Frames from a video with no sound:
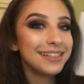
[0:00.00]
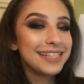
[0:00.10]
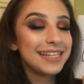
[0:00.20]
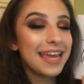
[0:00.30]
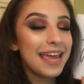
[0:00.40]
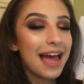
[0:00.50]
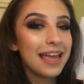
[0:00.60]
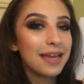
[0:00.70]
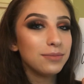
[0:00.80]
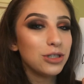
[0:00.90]
Today I
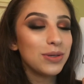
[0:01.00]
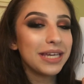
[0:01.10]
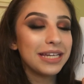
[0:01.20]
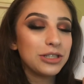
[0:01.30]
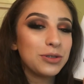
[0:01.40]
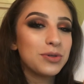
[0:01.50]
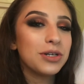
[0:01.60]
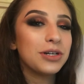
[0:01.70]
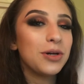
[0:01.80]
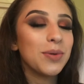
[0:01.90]
am doing a
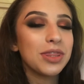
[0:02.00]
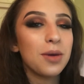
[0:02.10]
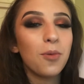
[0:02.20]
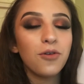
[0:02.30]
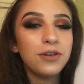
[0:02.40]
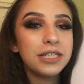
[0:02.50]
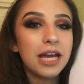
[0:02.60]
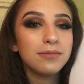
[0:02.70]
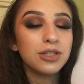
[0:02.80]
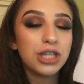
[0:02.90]
tutorial with the Morphe
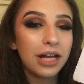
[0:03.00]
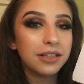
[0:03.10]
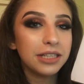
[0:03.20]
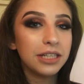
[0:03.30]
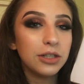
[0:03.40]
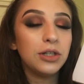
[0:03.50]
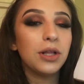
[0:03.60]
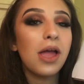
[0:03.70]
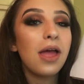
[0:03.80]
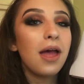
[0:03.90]
x Jaclyn Hill